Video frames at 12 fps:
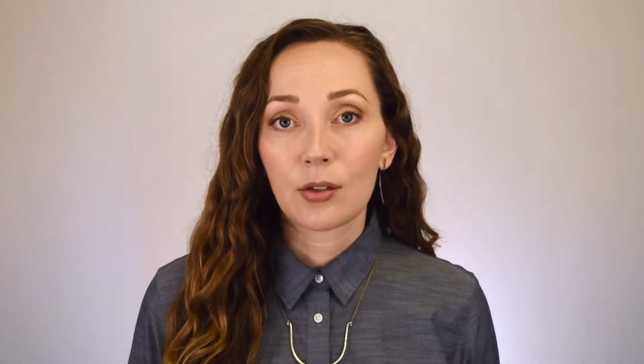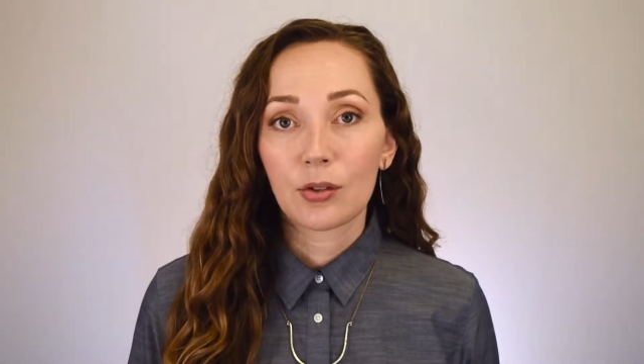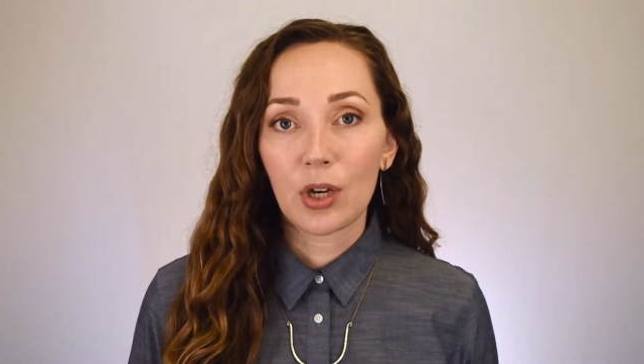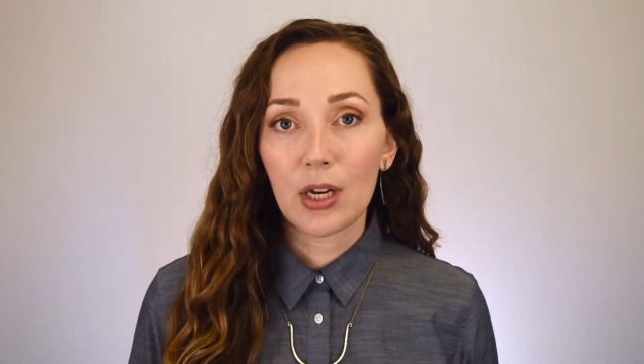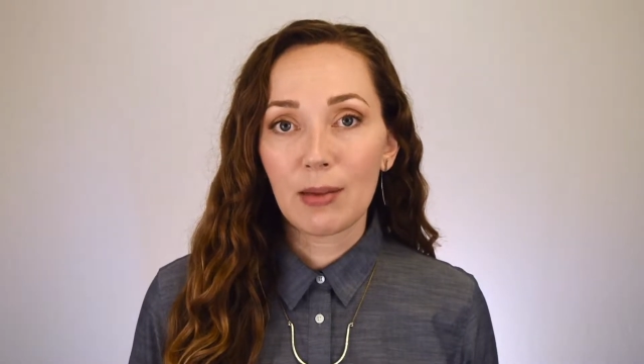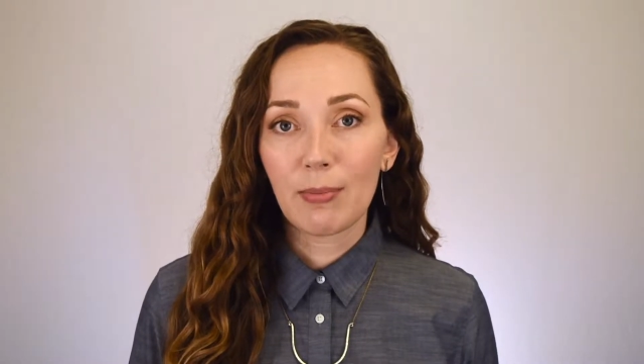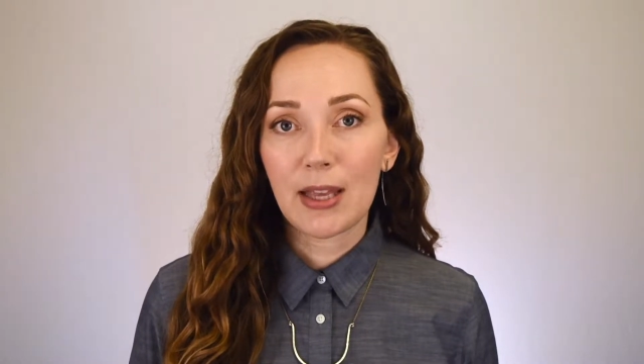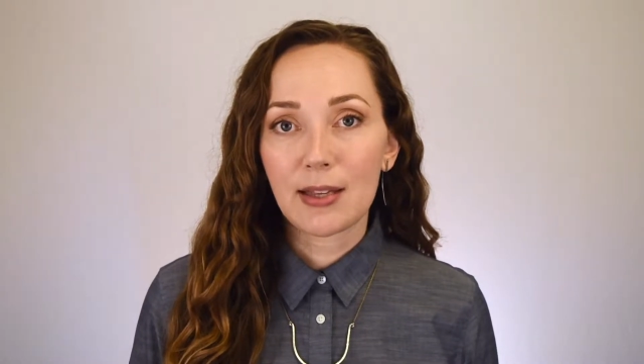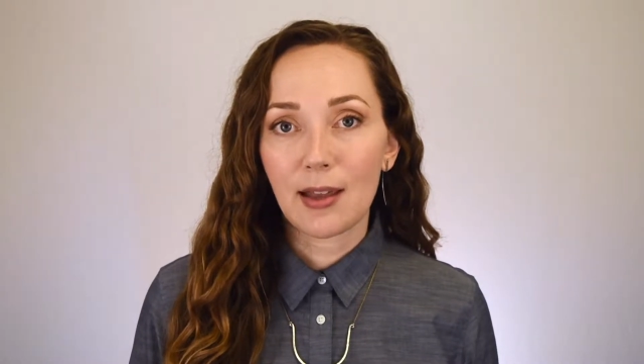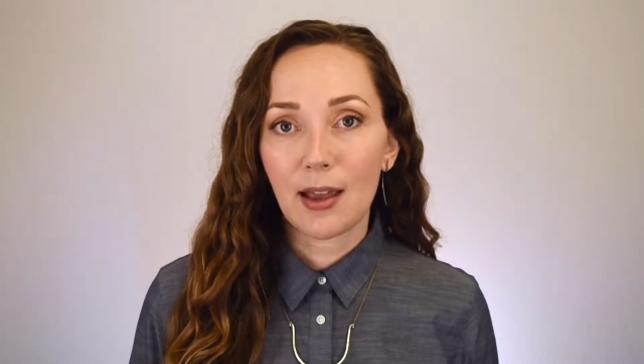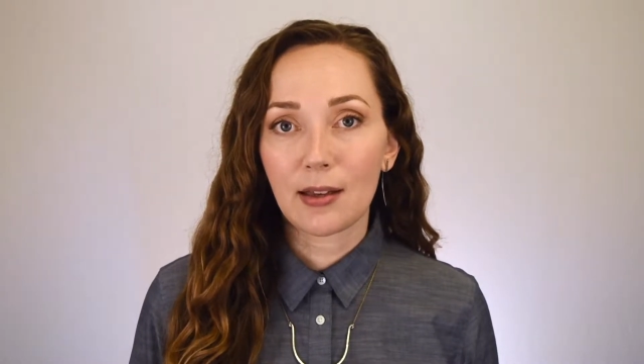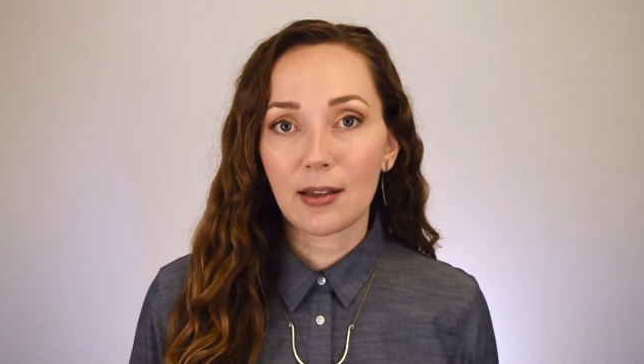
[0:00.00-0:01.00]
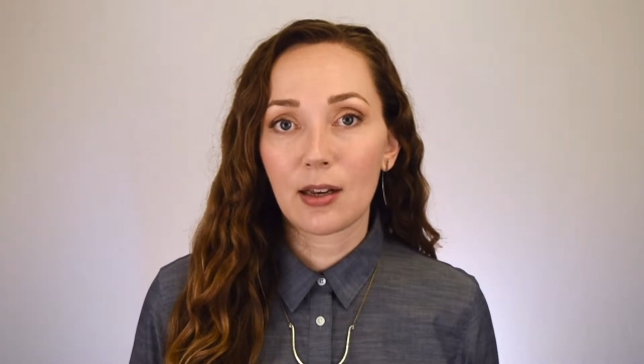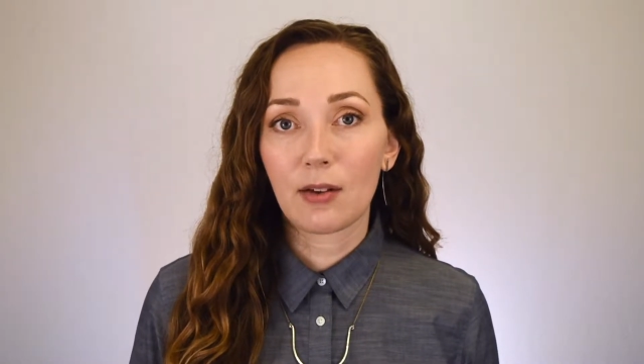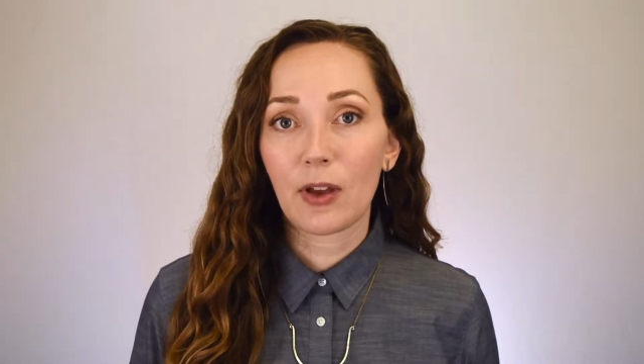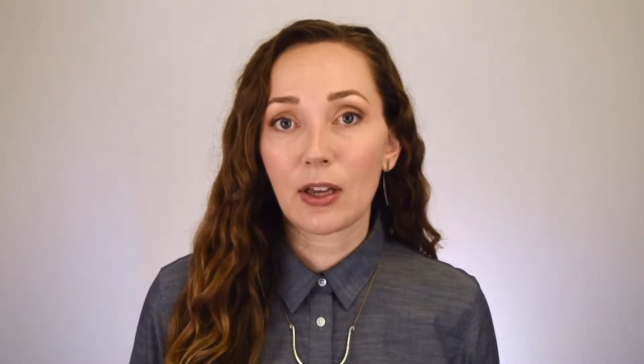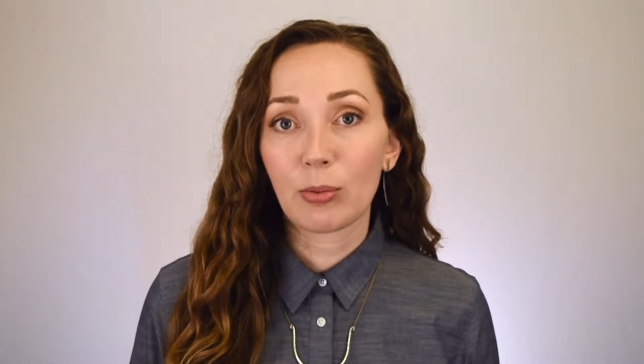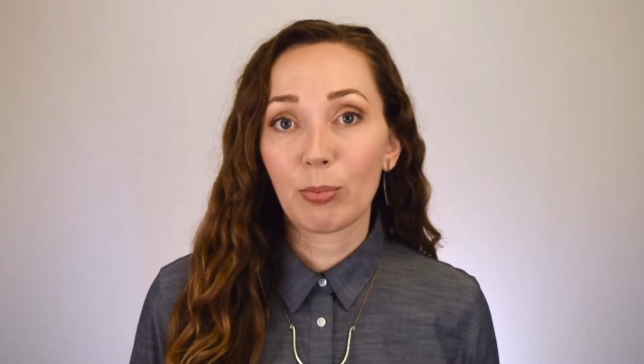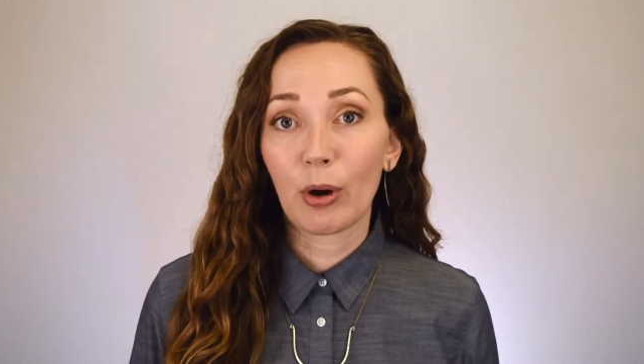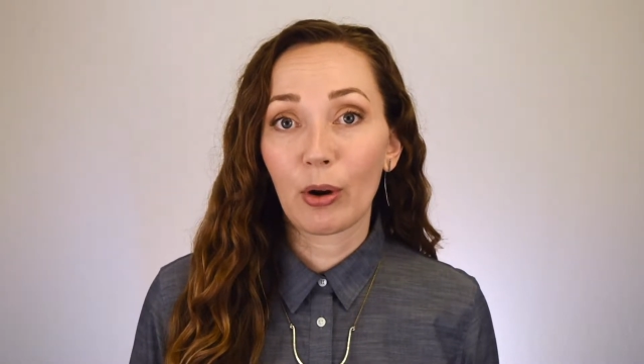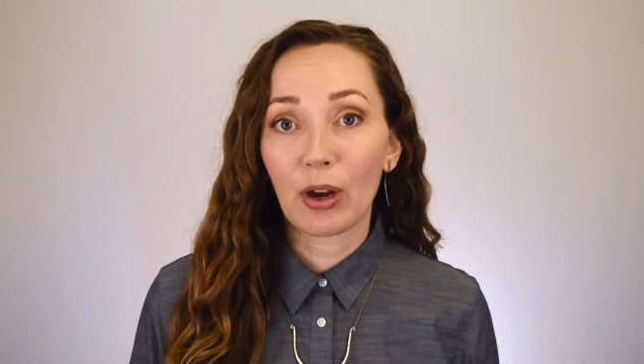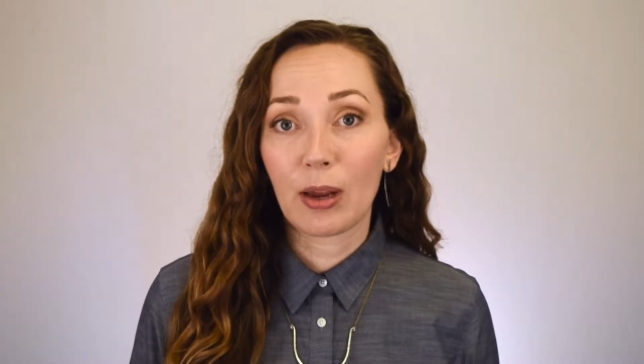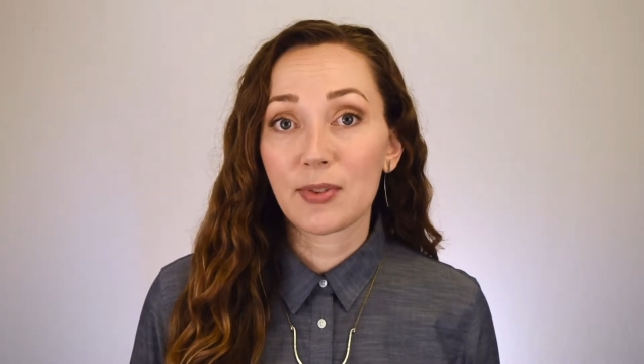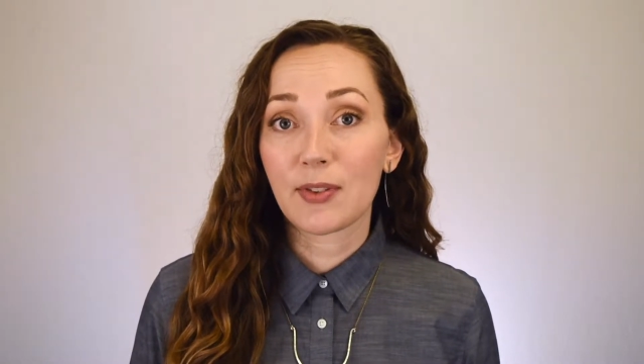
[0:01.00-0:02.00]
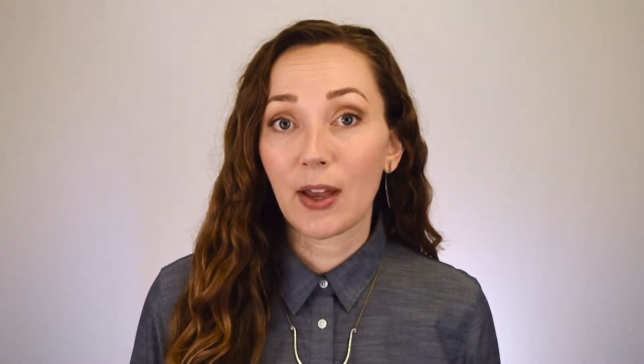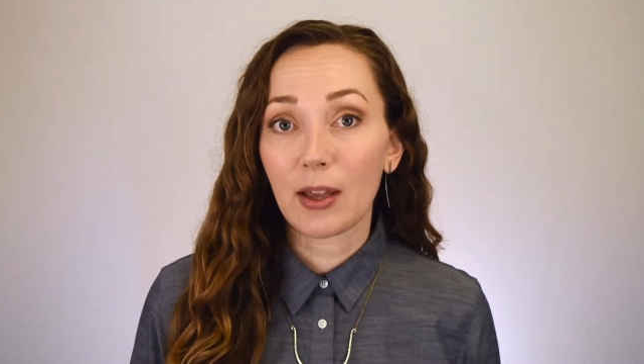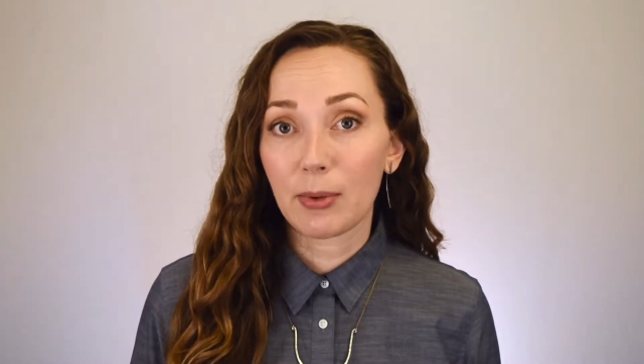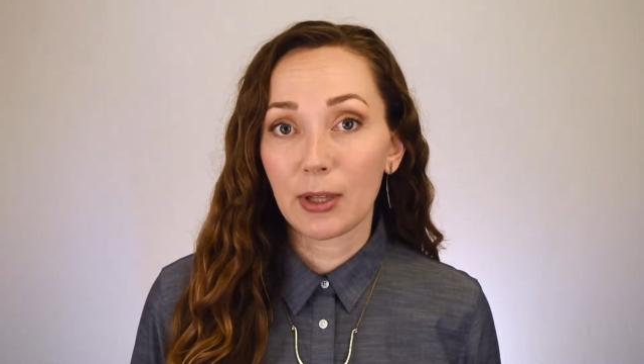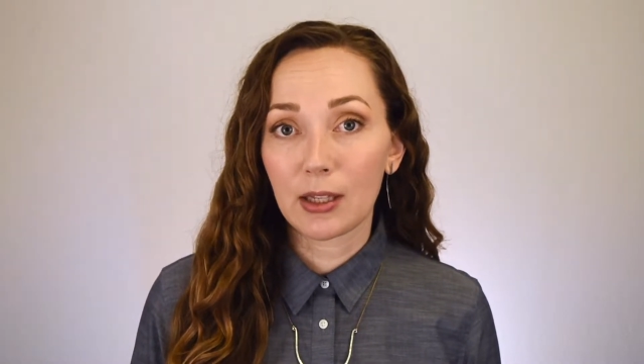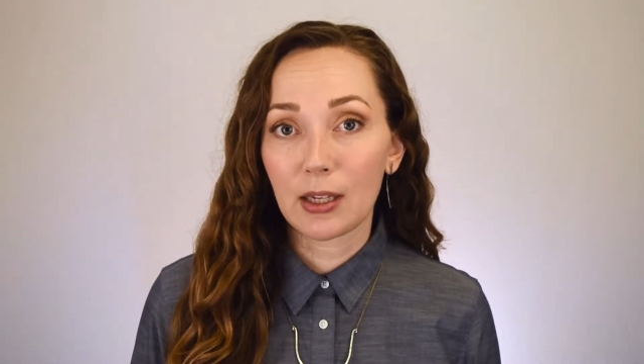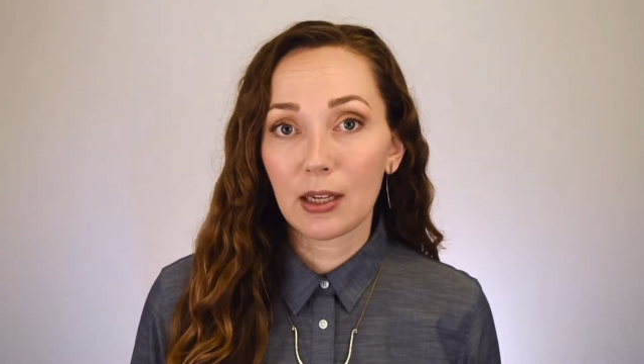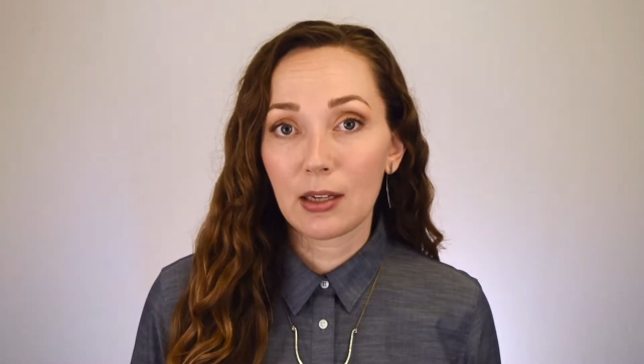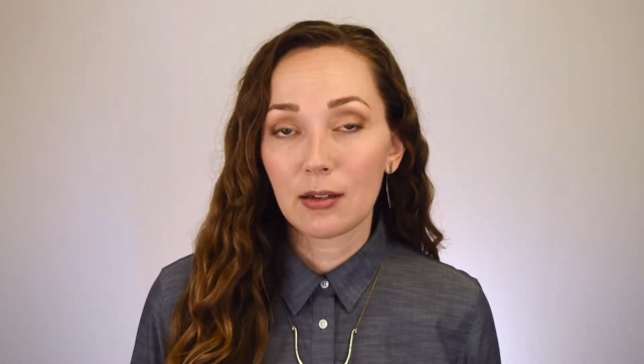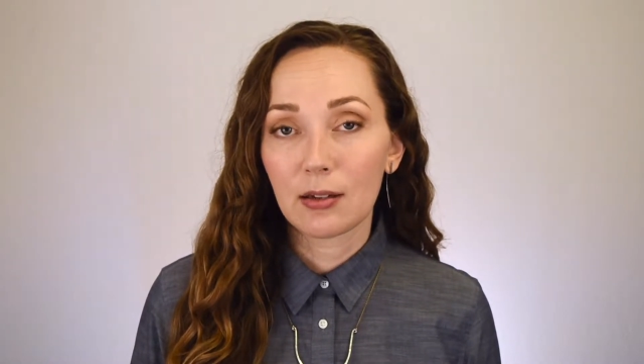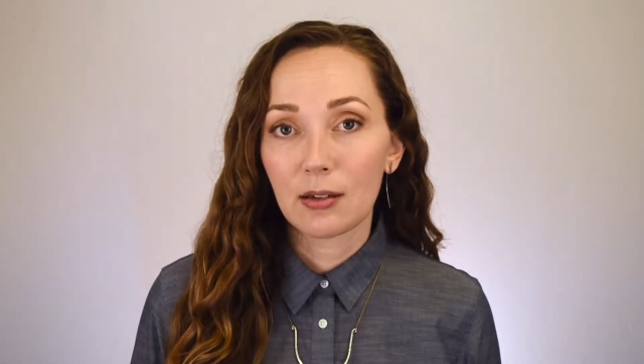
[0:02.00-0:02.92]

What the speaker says: Trading baseline can affect a program's viability.